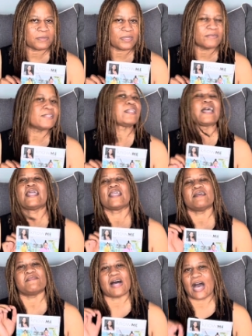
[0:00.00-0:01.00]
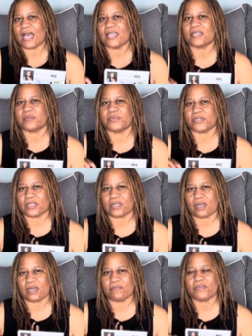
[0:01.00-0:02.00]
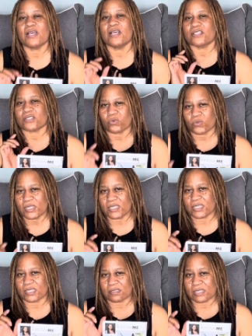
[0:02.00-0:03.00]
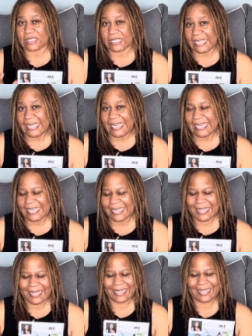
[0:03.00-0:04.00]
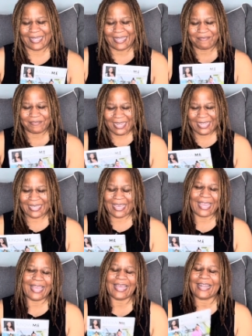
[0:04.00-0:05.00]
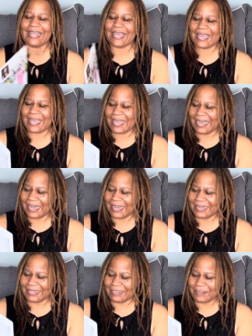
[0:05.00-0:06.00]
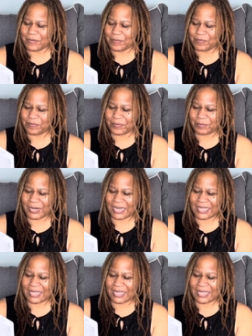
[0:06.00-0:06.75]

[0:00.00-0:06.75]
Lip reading: of it, like if I could pull it off. So we shall see if I can. But I